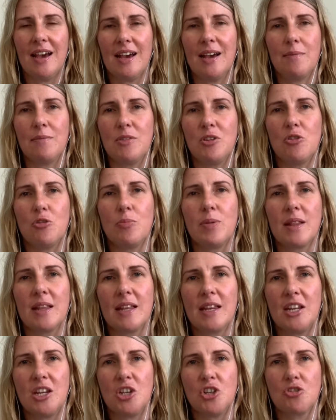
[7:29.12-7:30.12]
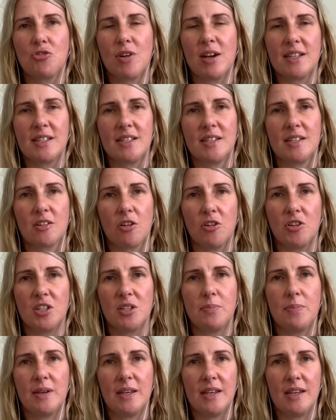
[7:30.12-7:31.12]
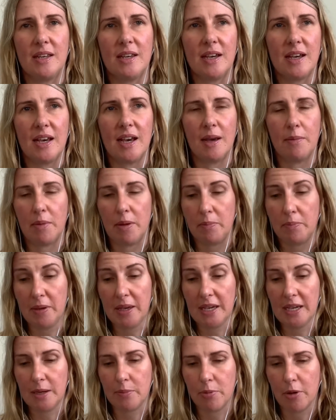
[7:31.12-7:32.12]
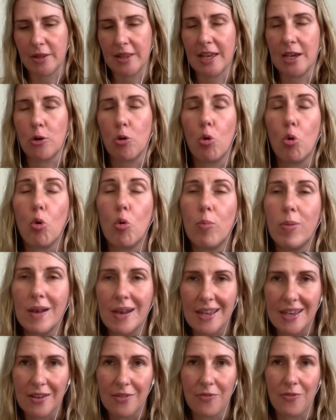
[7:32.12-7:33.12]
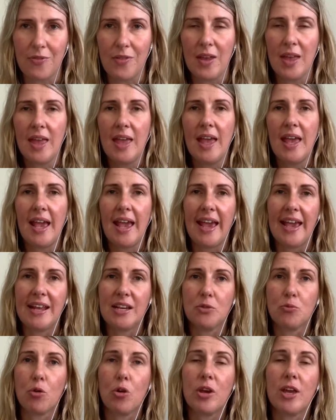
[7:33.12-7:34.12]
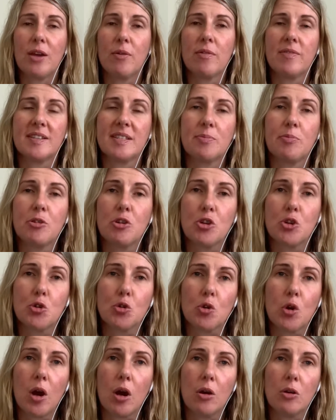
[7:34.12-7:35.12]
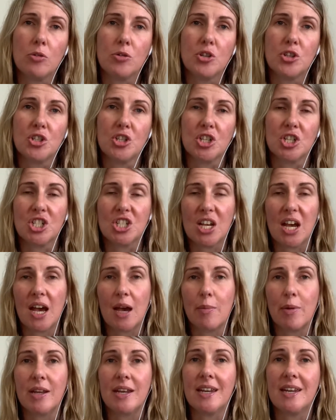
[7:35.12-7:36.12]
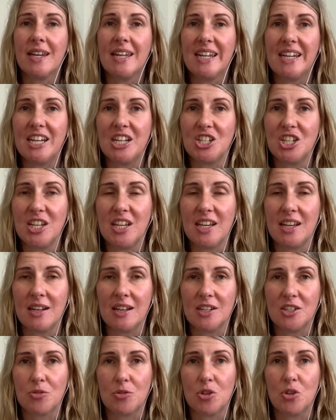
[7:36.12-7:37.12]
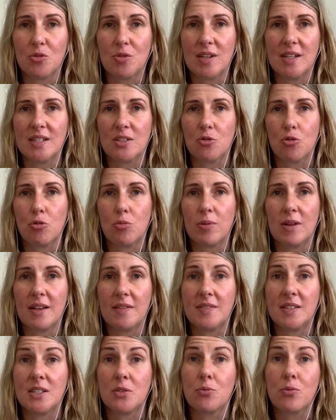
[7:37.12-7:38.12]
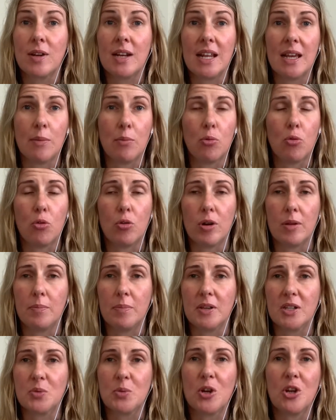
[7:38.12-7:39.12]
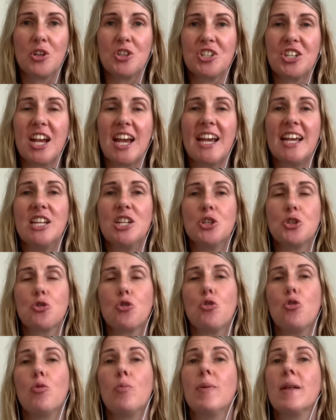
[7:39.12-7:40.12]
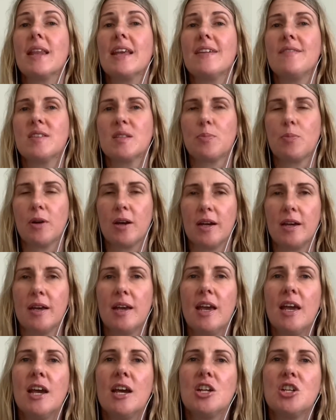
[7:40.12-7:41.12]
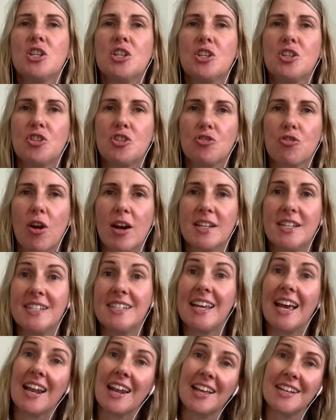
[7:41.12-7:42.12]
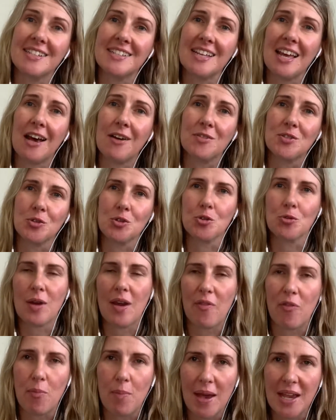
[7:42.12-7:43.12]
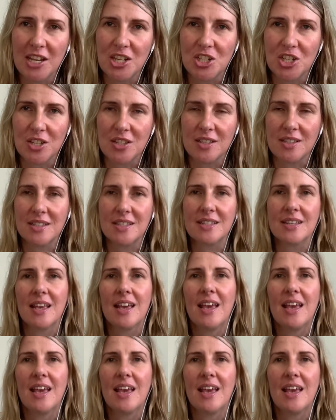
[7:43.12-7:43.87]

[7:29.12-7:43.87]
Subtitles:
Your ability to trust is going to be impaired by that core belief. And working with a spiritual coach, shaman, and energy healer to address core beliefs is really important, because we don't change core beliefs by trying to tell ourselves or do affirmations